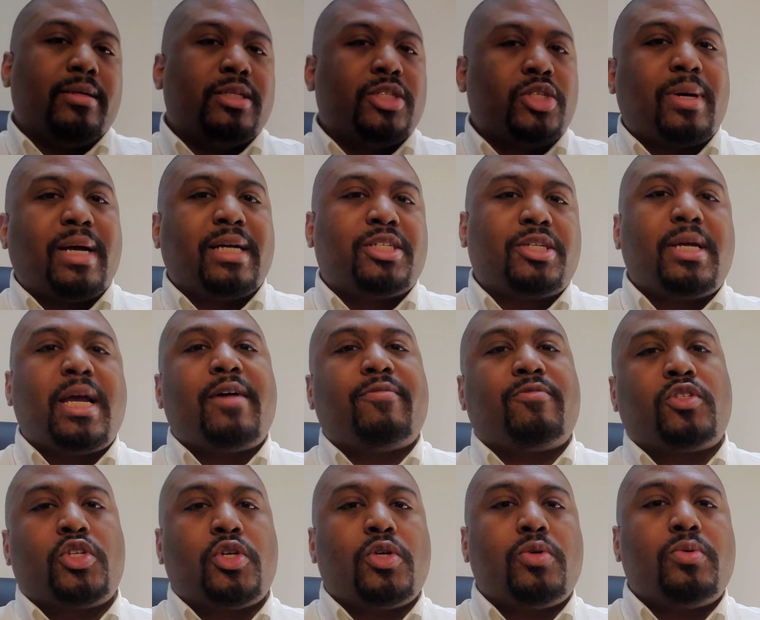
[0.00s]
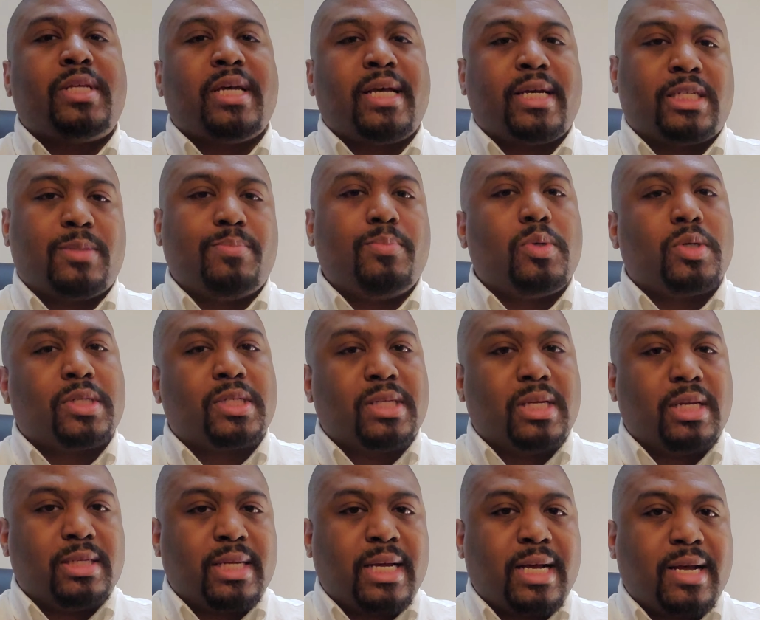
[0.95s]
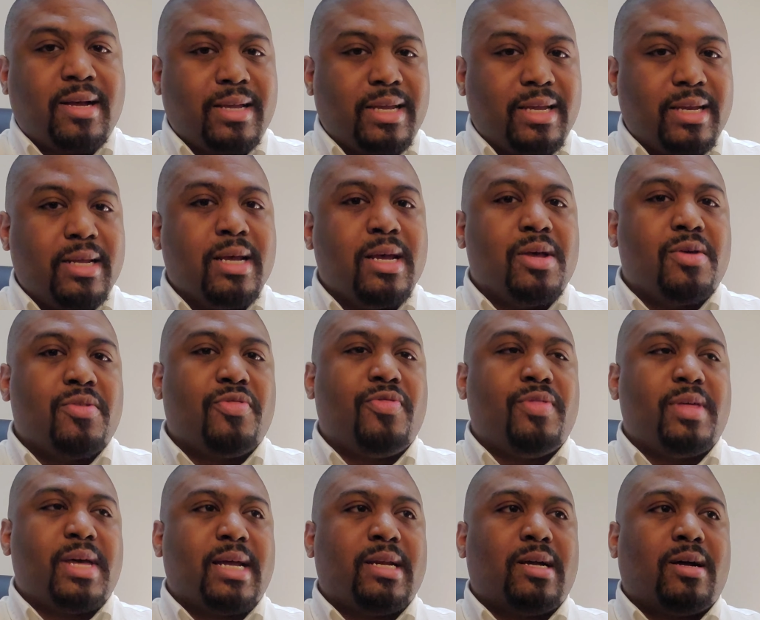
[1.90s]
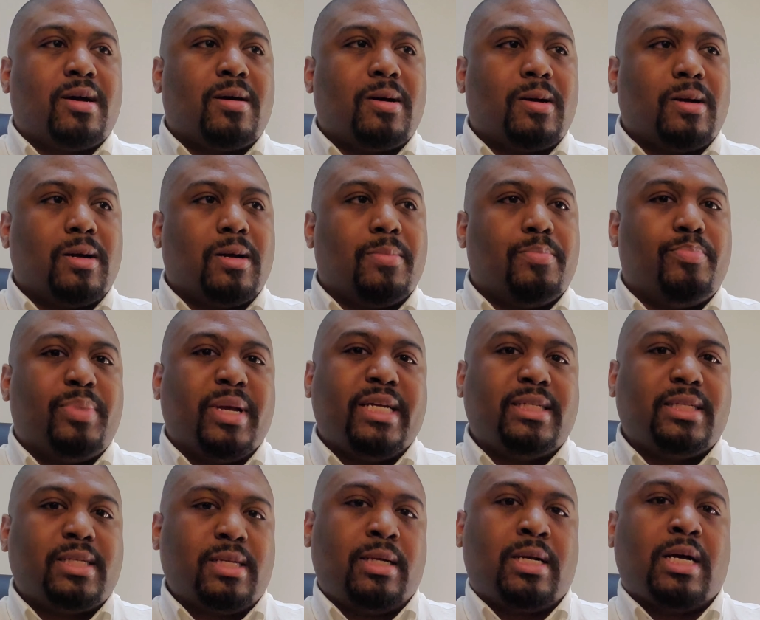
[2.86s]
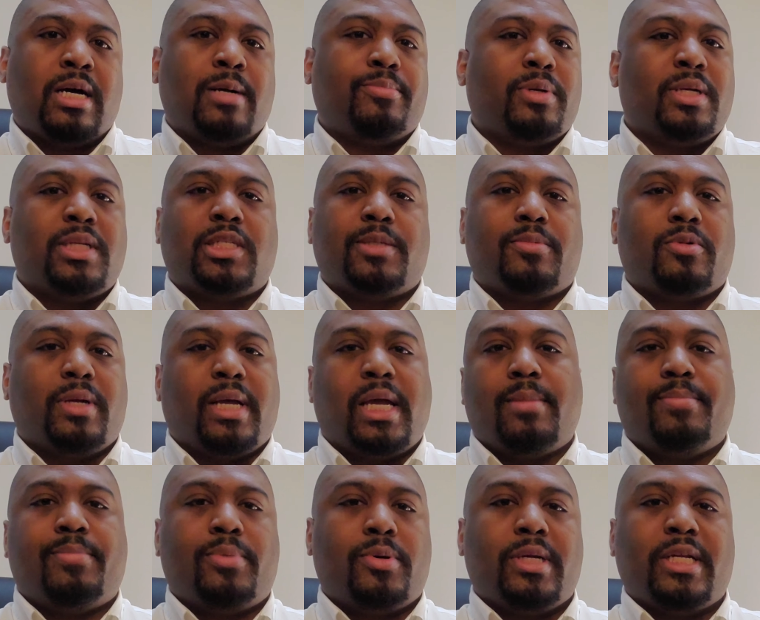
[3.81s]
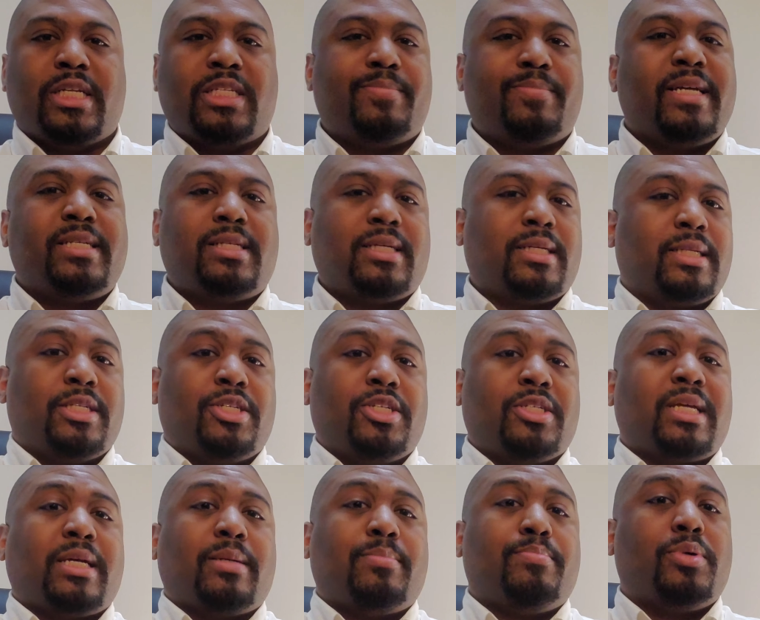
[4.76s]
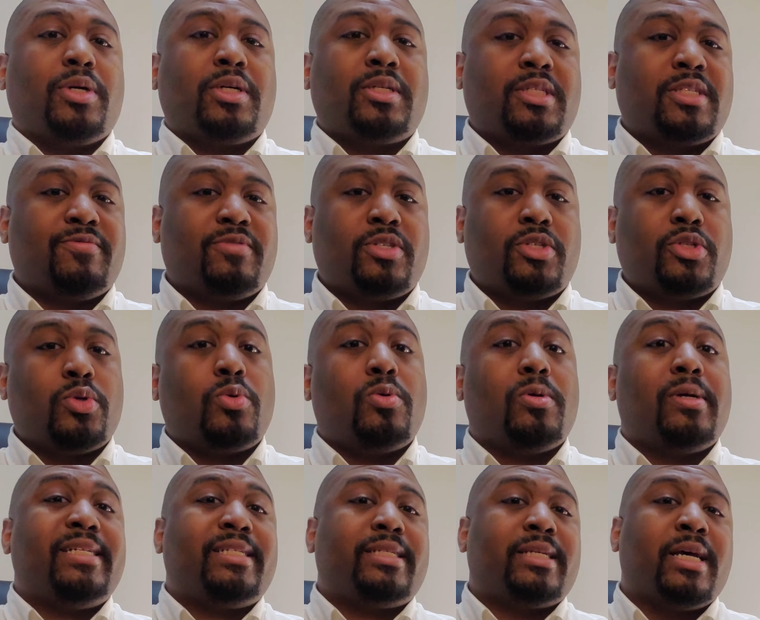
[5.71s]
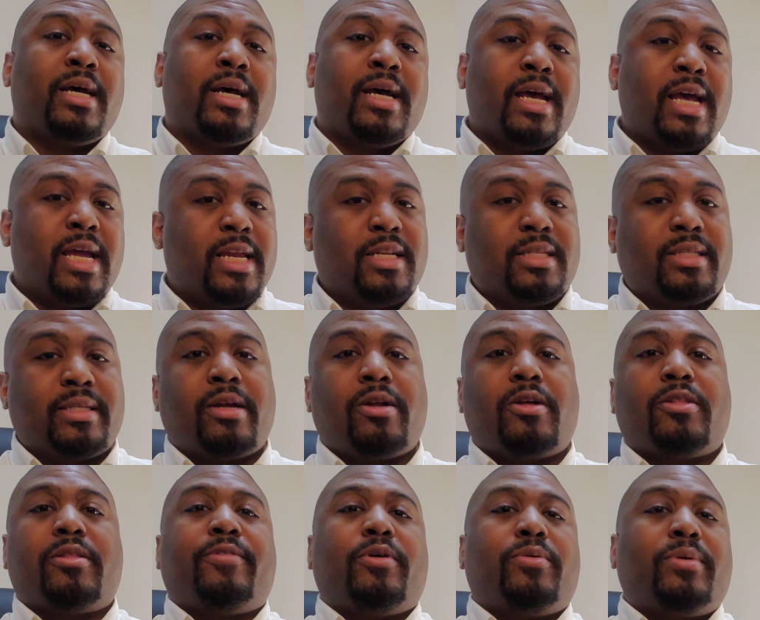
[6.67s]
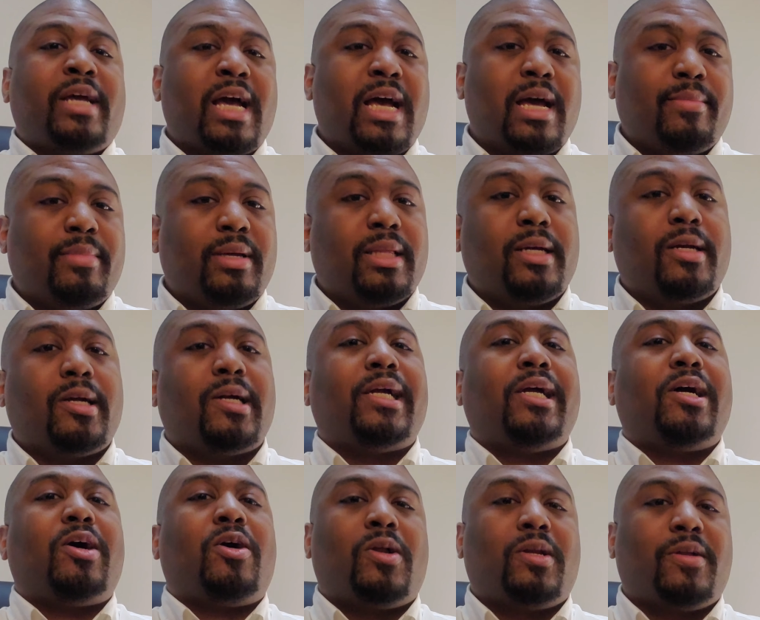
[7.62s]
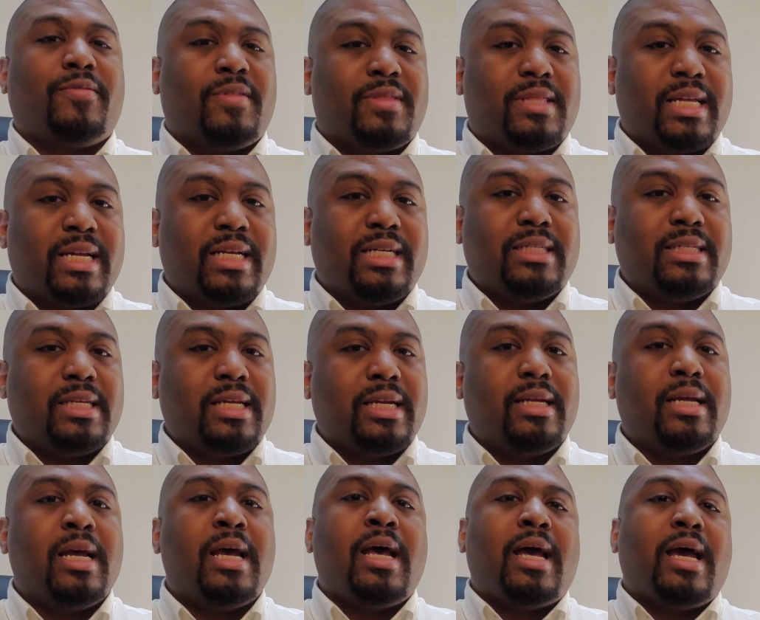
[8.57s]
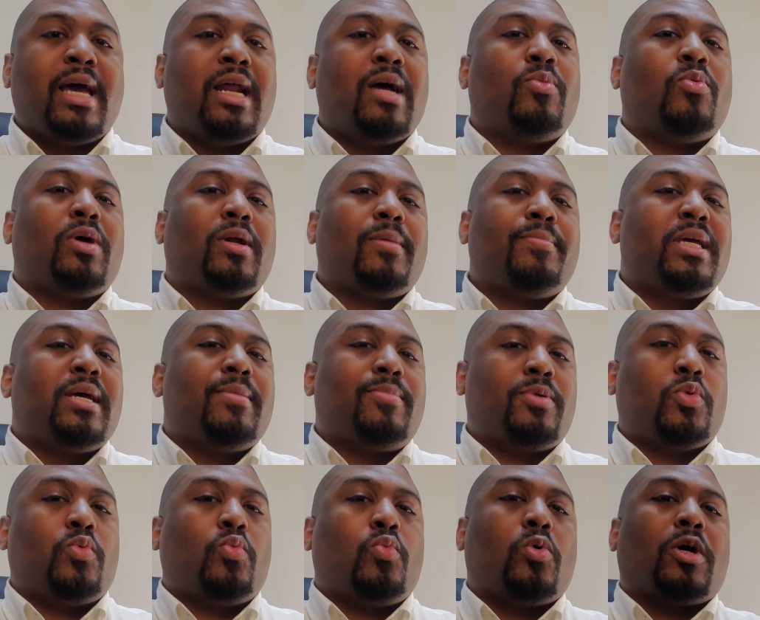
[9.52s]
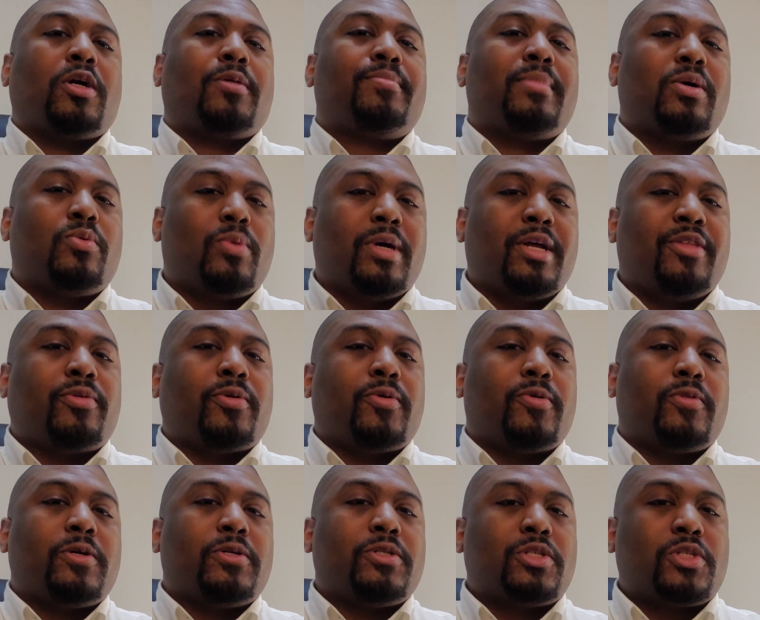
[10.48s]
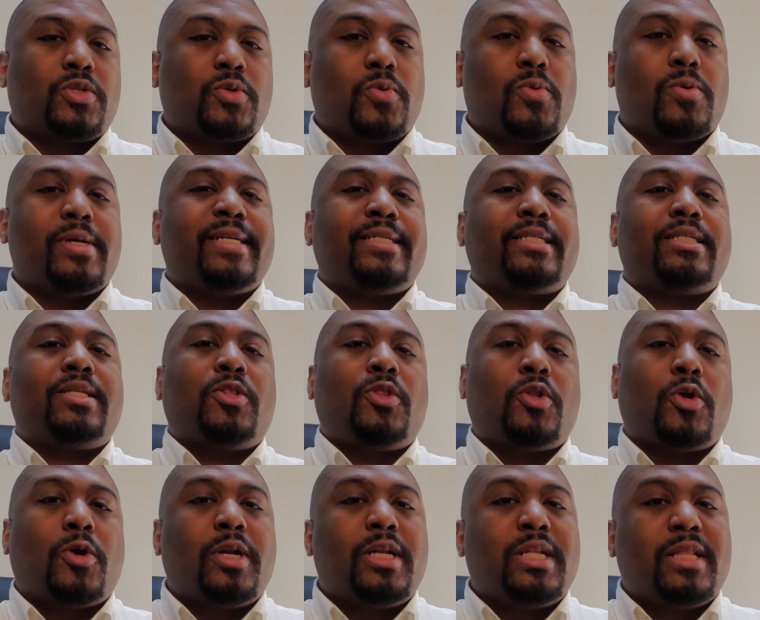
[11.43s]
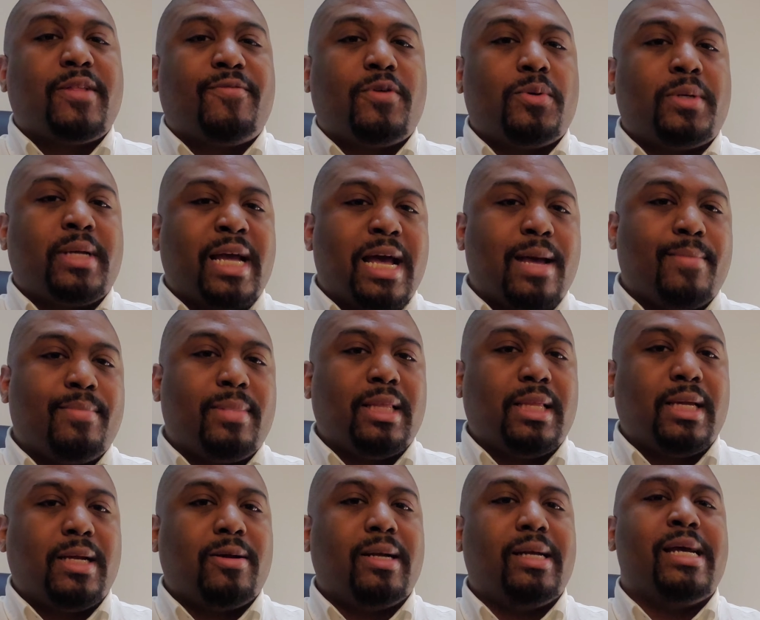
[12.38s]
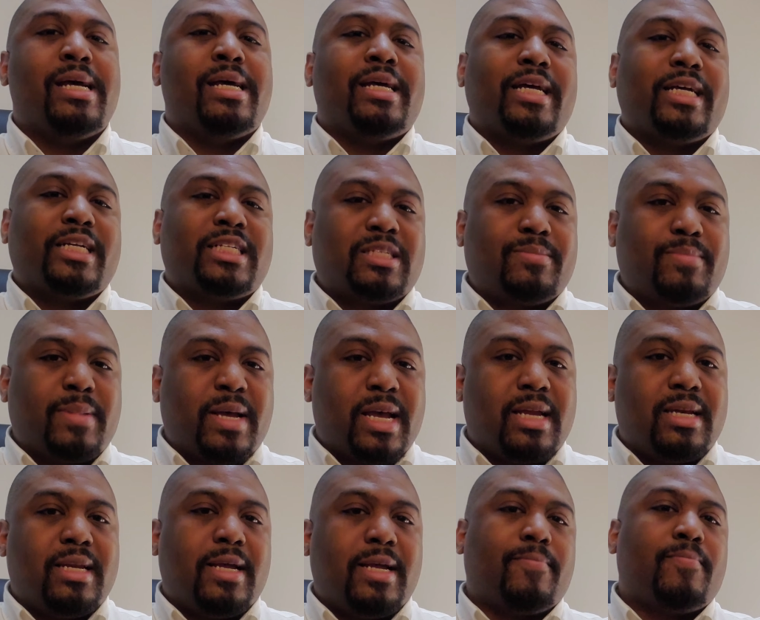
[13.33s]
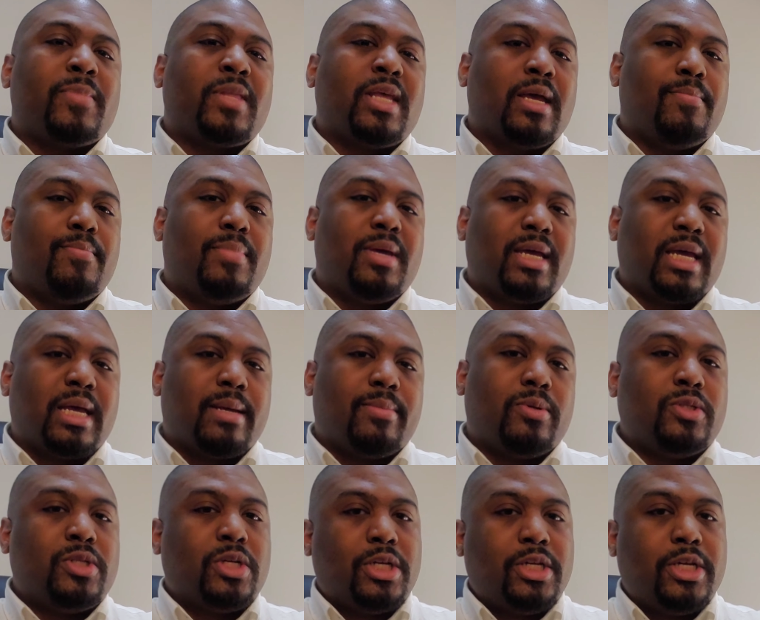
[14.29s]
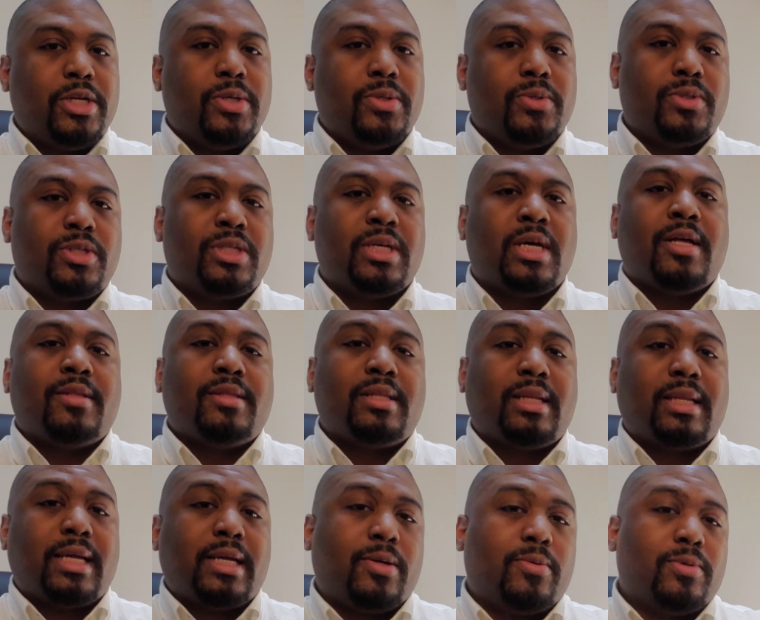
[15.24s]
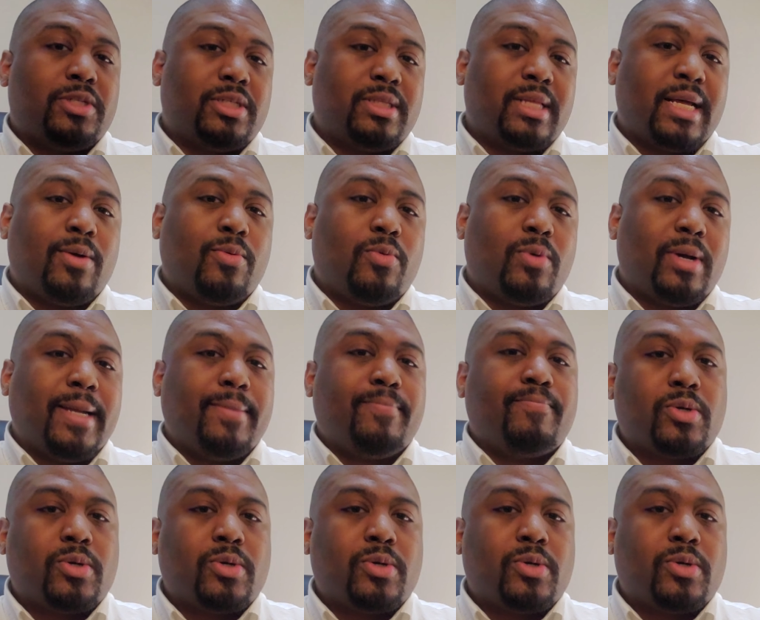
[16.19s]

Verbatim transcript: So I actually have two textbooks in Italian that are based in comprehensible input. It's basically just like books of stories, and it's got all the vocabulary, all the things in it, and I want to be able to work my way through those stories, learning the vocabulary, expanding, and being able to use the language that way.